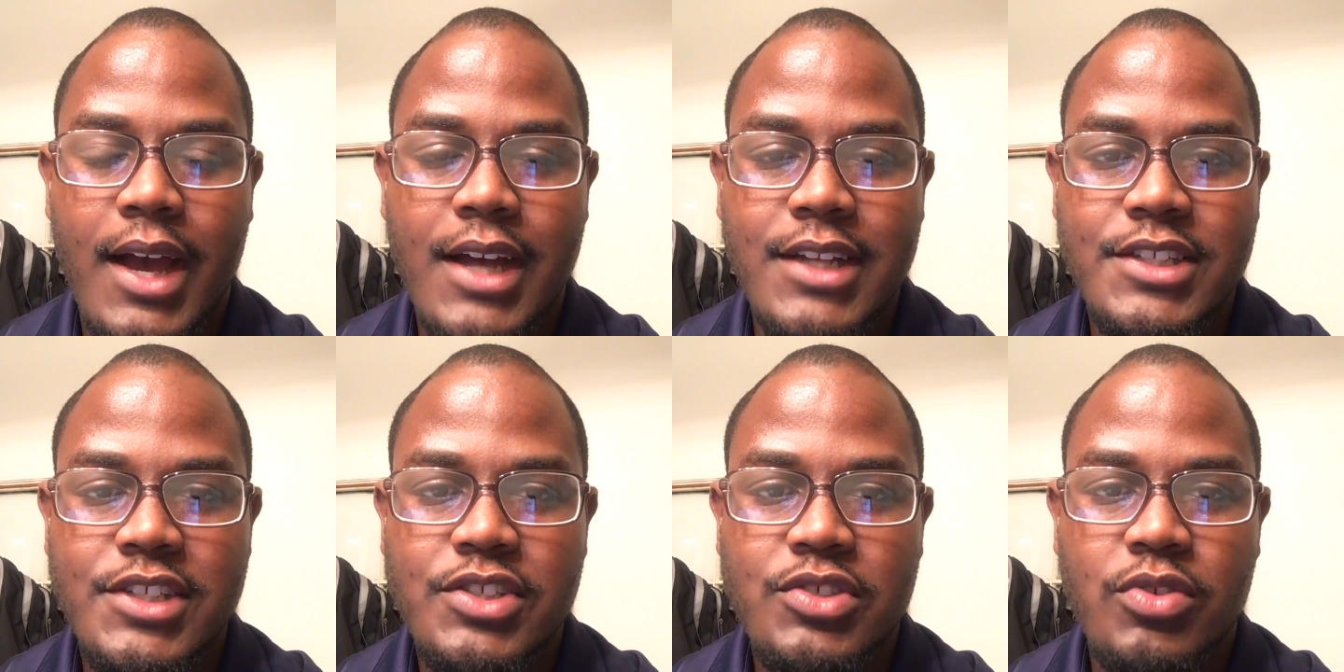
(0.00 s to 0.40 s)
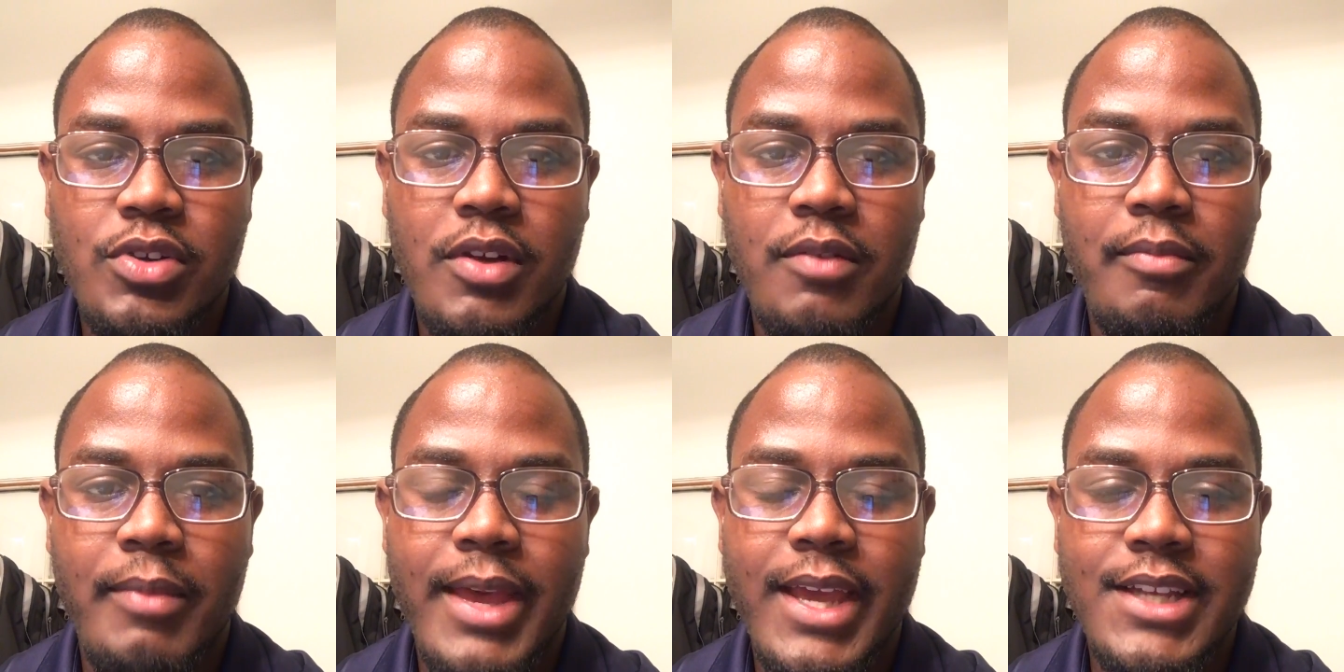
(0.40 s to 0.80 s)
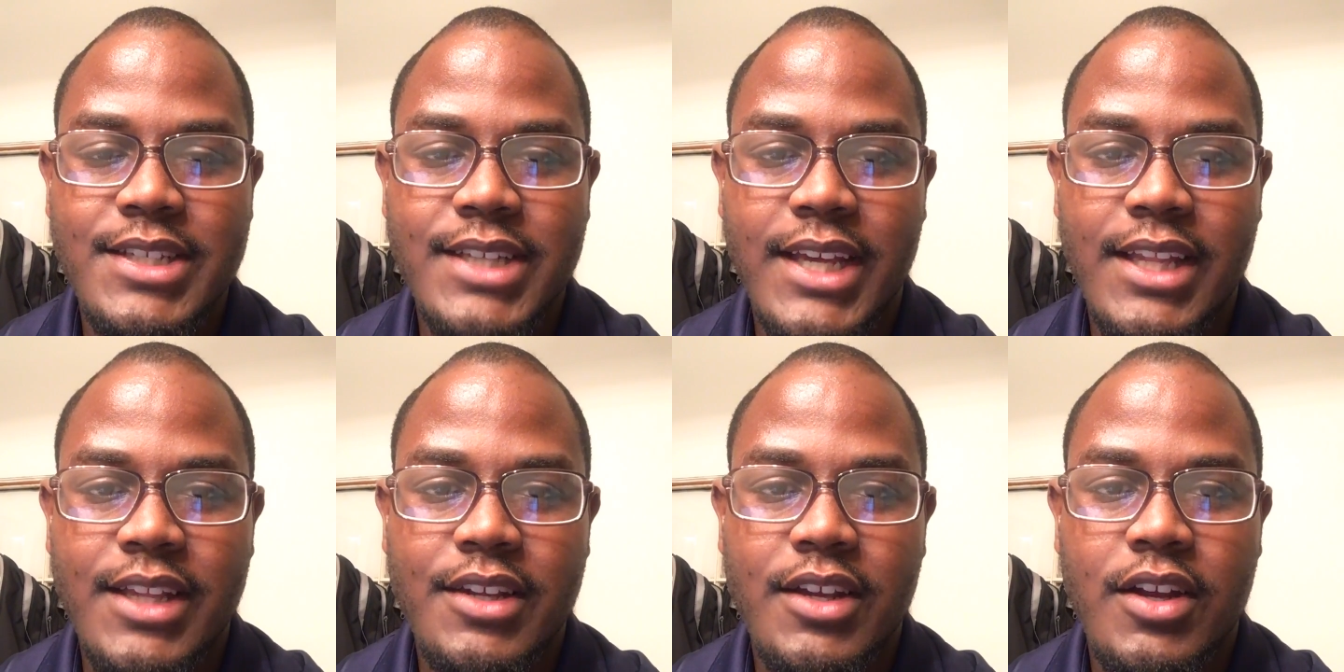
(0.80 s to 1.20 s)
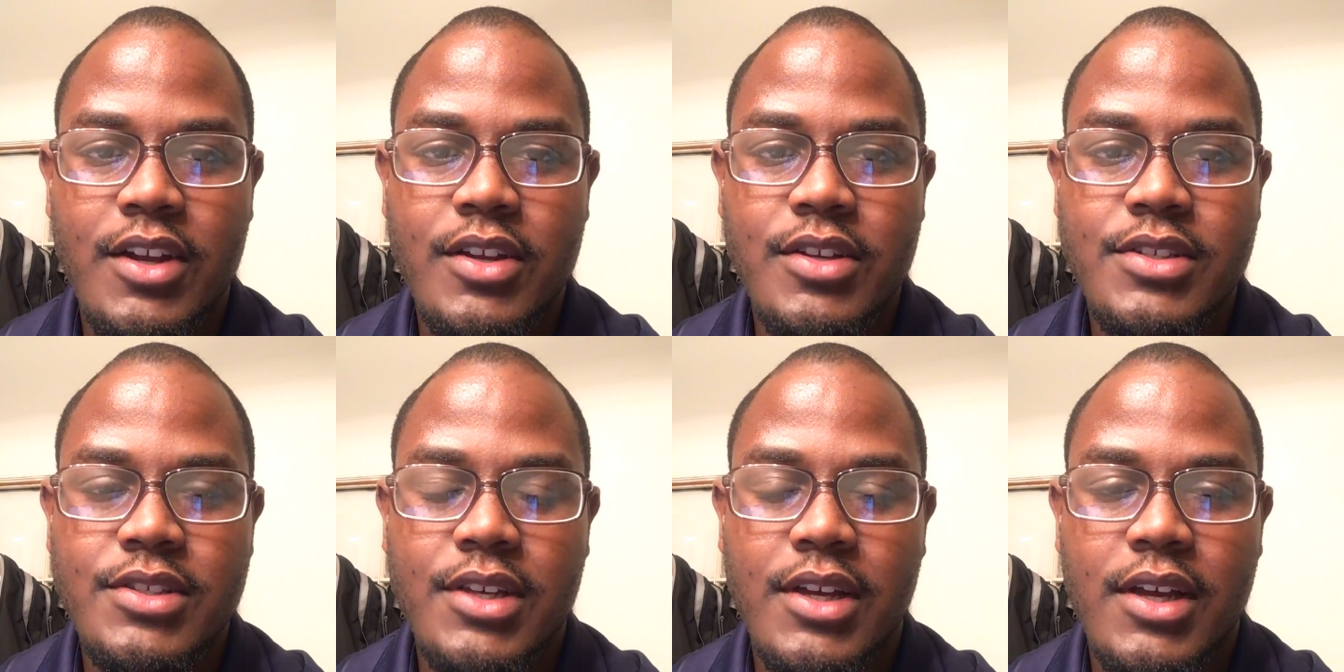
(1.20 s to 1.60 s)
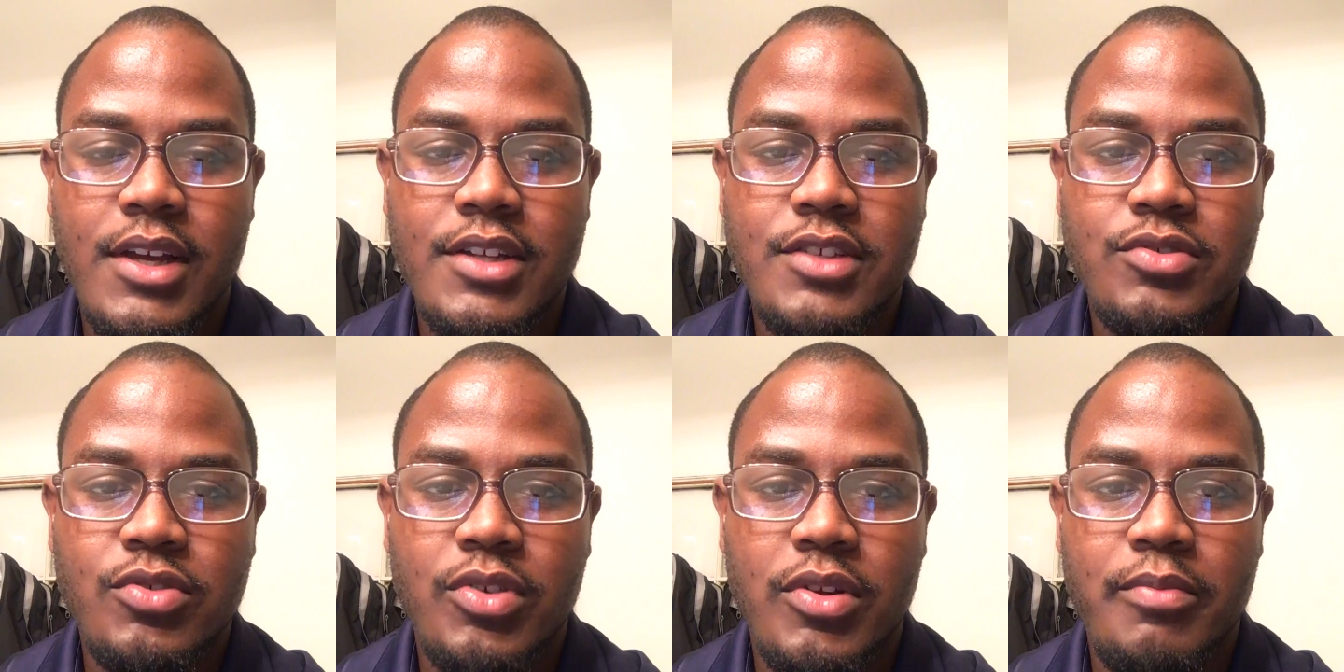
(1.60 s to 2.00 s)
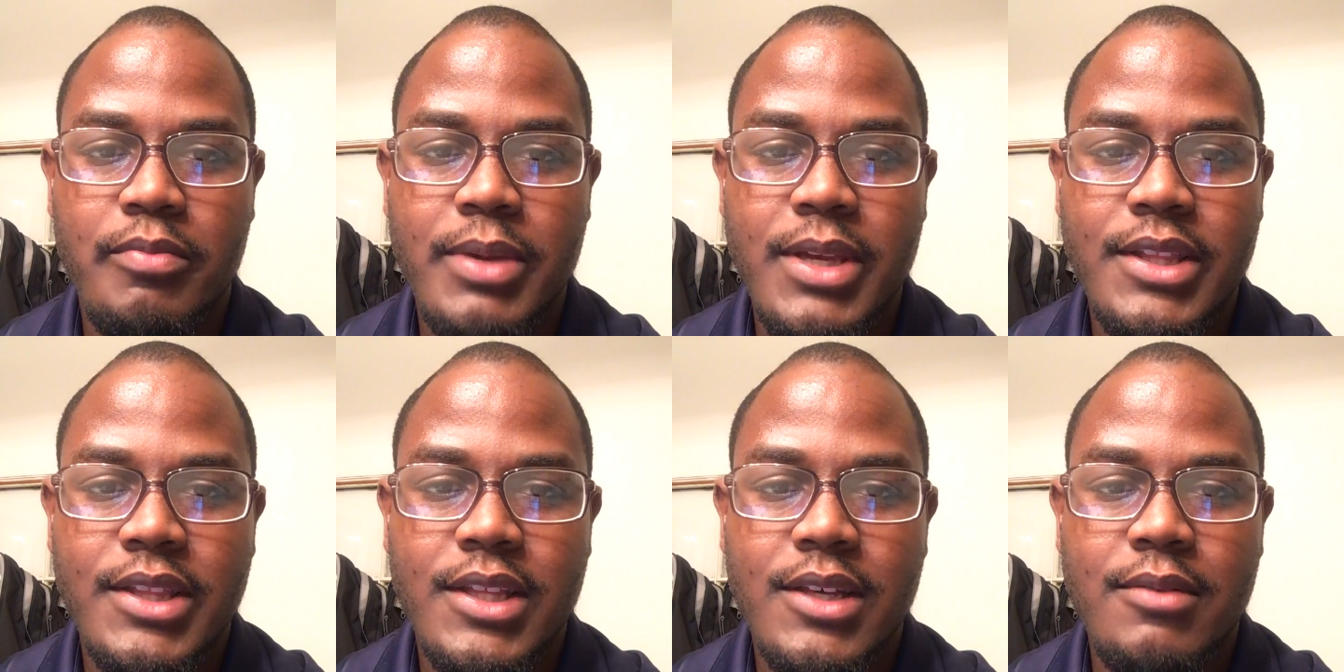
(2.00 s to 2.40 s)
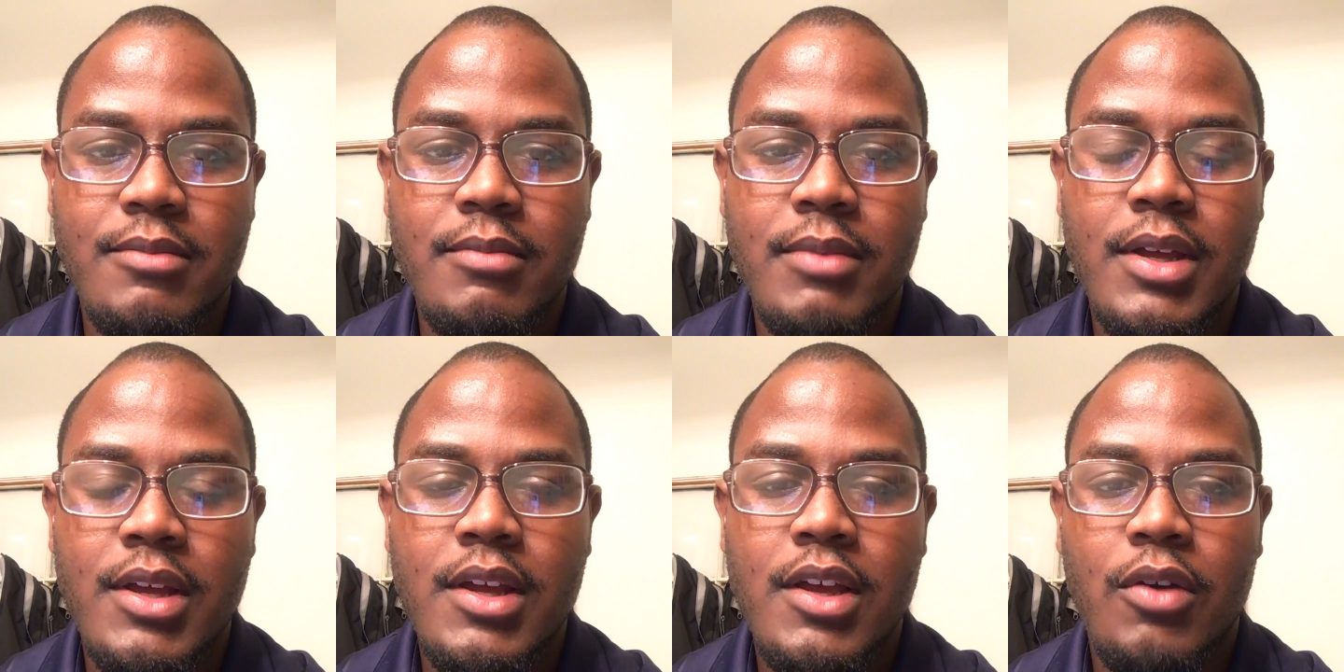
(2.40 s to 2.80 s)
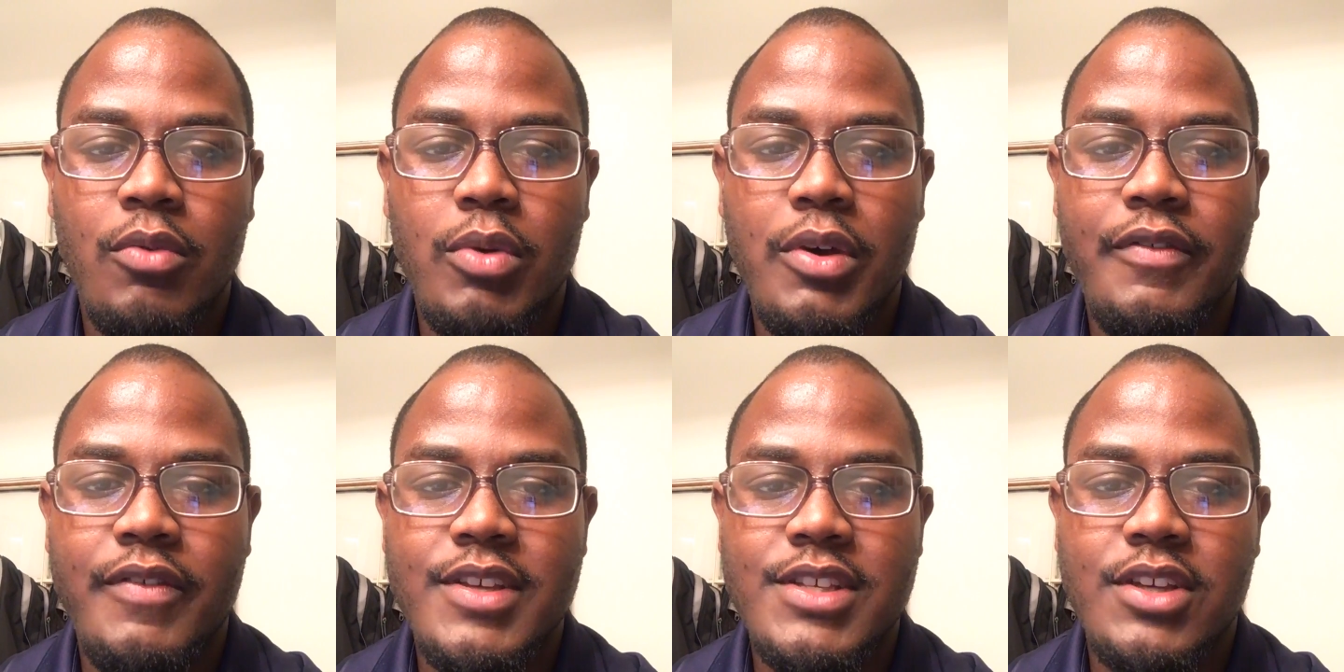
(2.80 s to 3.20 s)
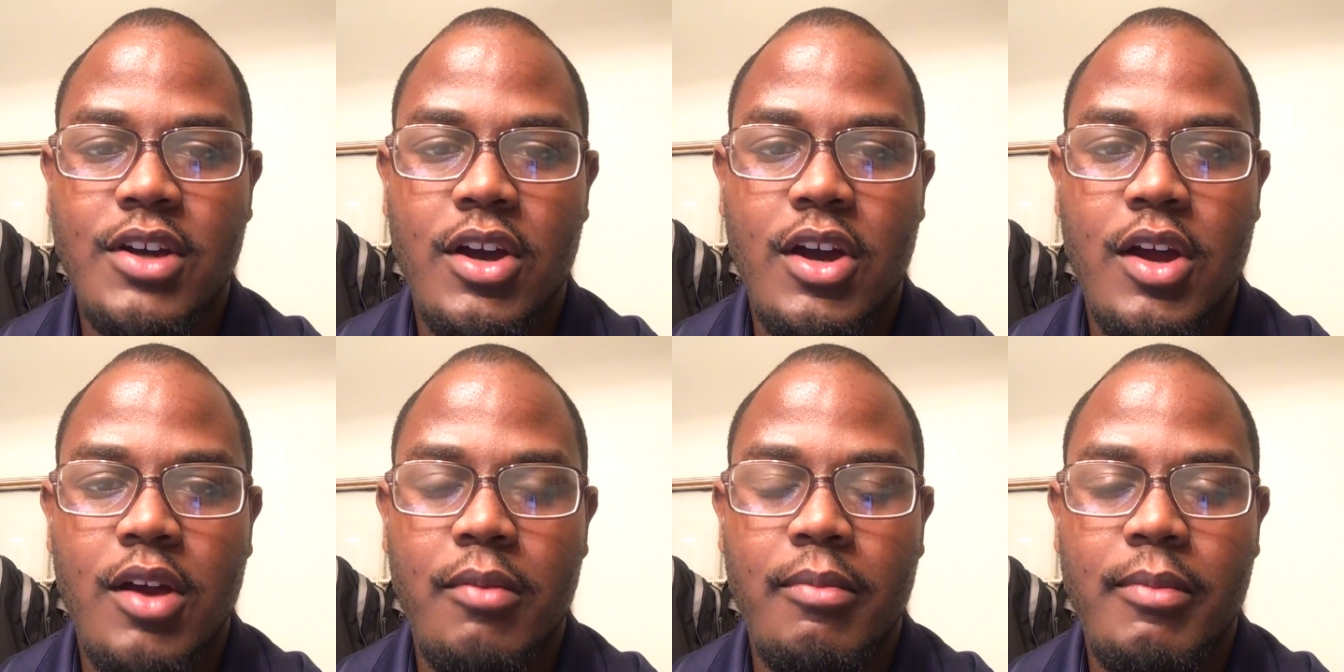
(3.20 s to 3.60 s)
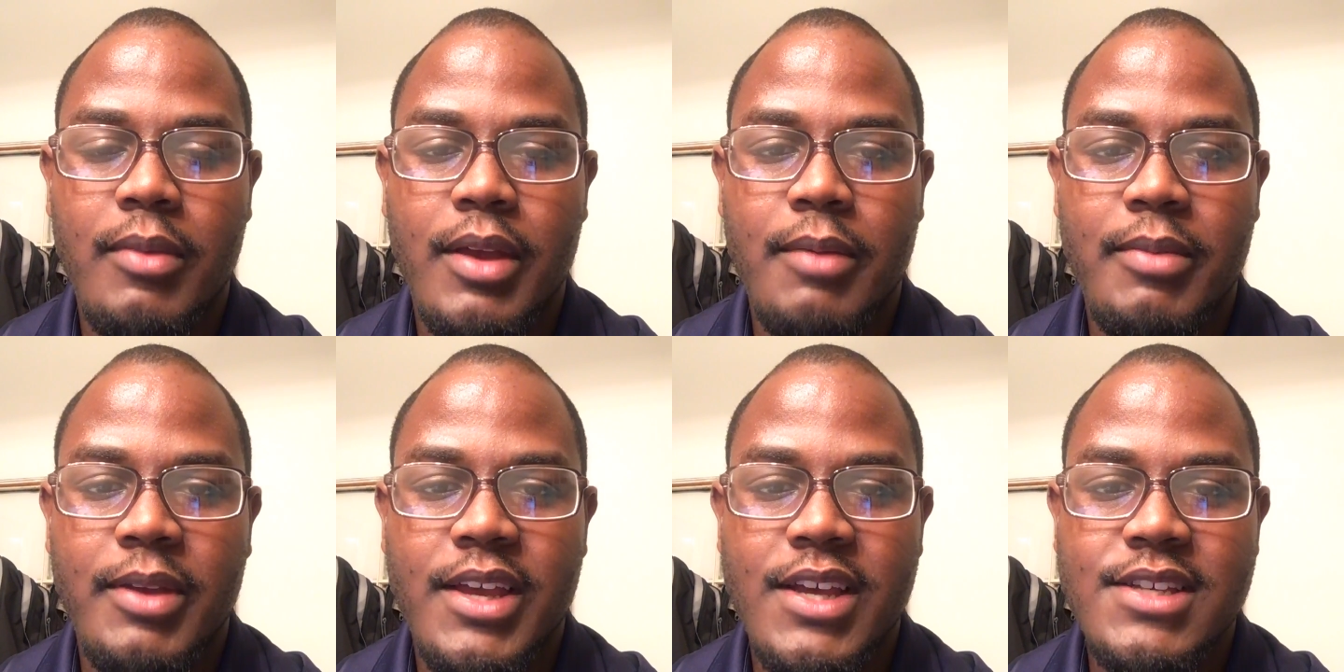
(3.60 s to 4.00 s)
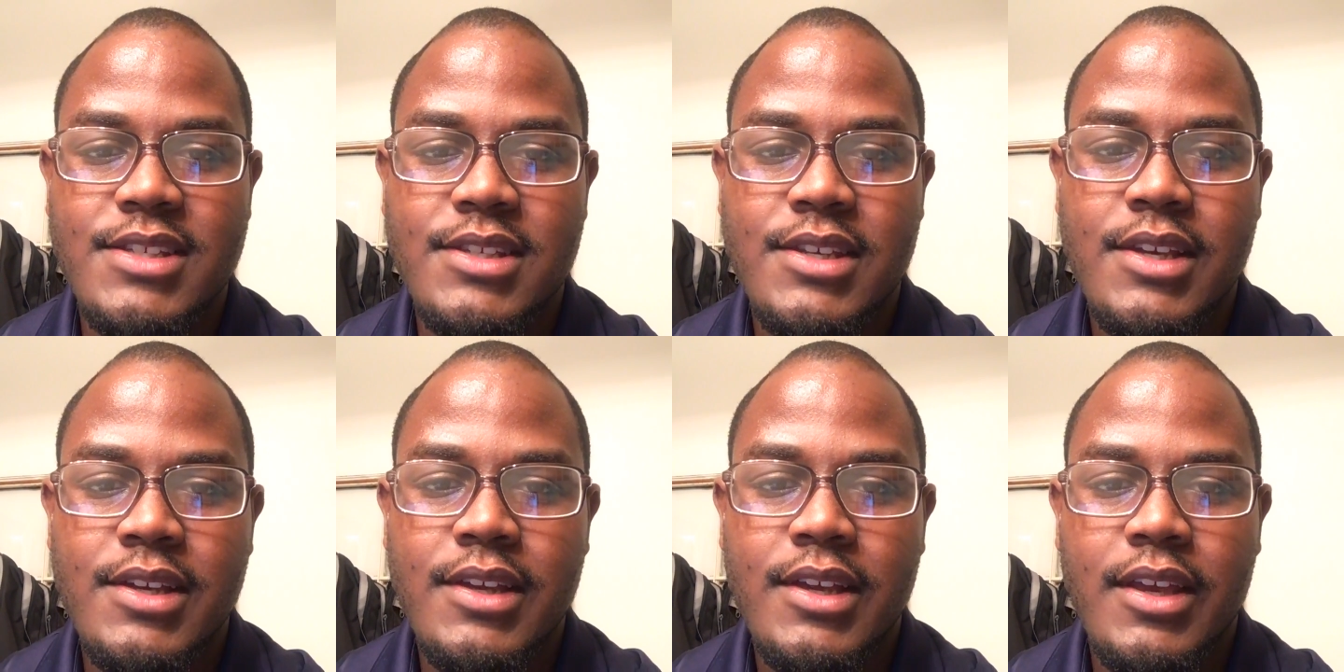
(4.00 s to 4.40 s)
just sort of make Jalen Hurts sort of beat them with his arm because,